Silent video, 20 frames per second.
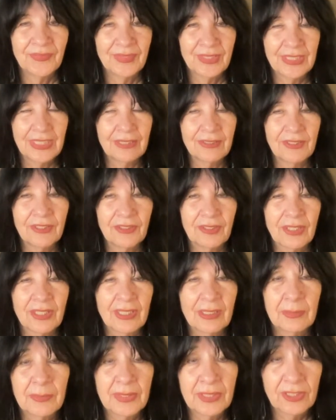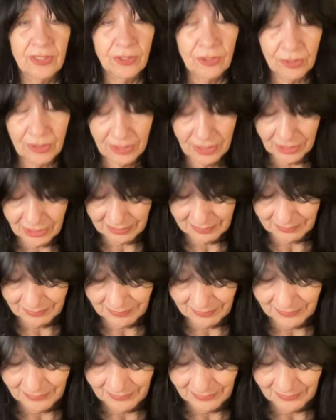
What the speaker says: down near Columbus, Georgia.